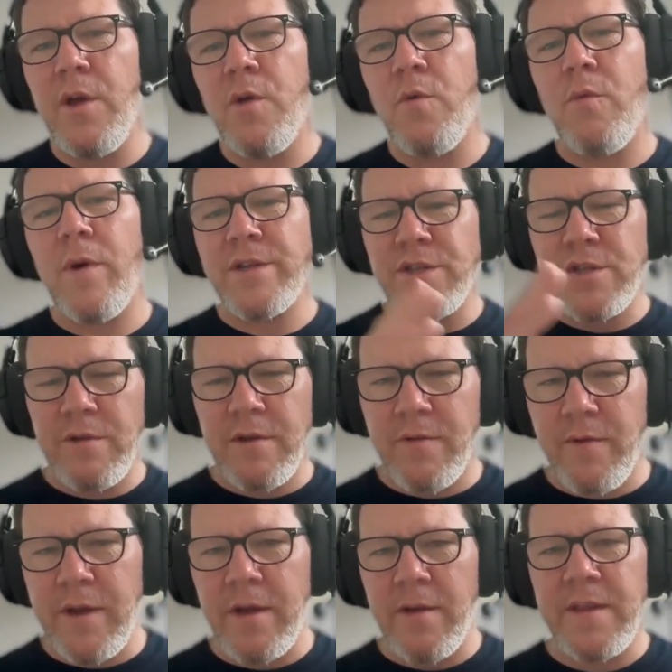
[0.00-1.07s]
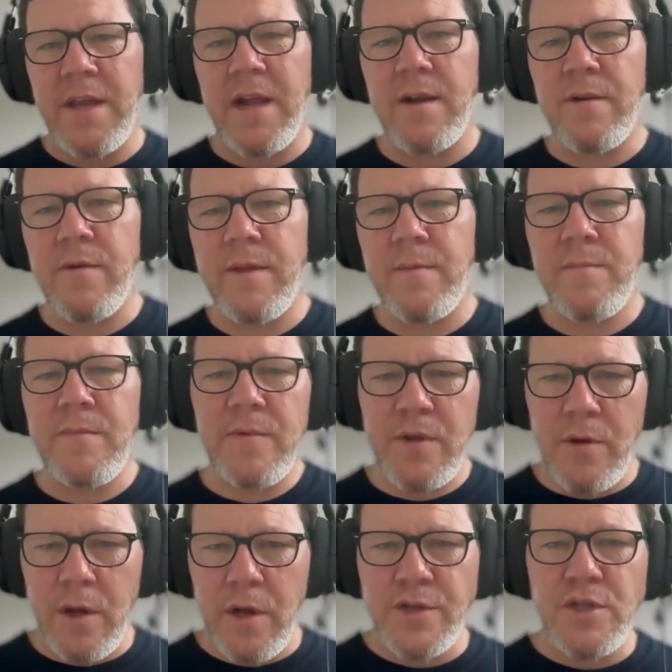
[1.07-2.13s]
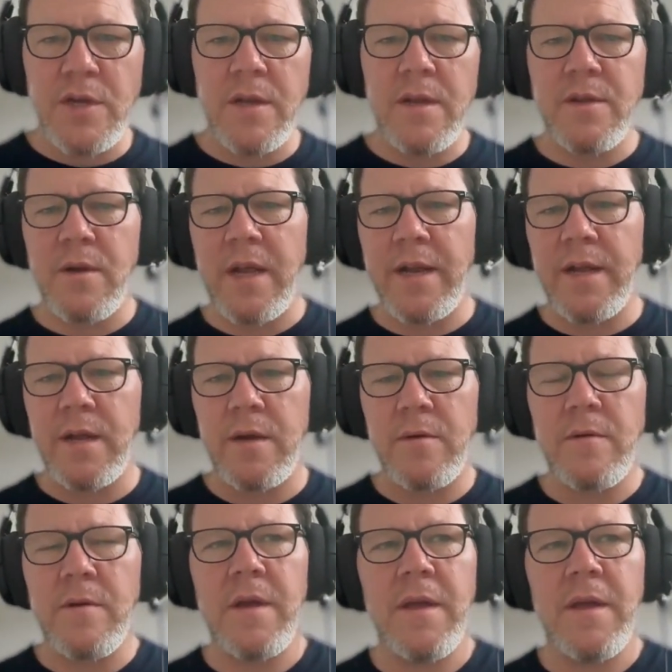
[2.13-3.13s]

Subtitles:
once you agree on the algorithm, you launch it, you let it go.